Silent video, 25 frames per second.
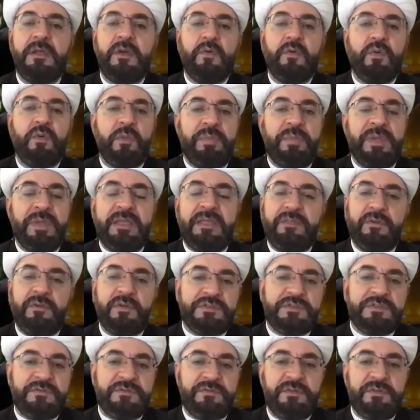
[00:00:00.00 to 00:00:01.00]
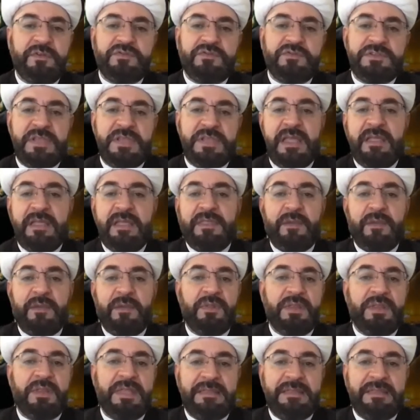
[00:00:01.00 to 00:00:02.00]
will pick those fruits, and they
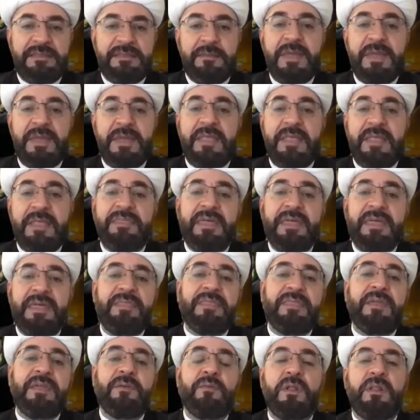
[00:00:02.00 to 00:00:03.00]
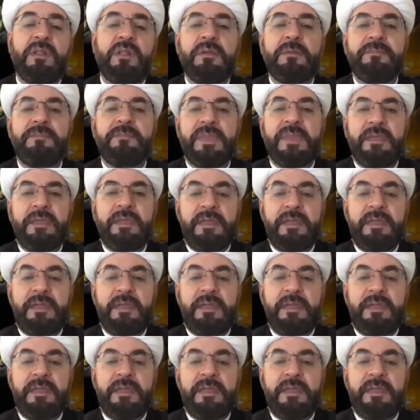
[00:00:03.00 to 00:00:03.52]
will eat them, and then they will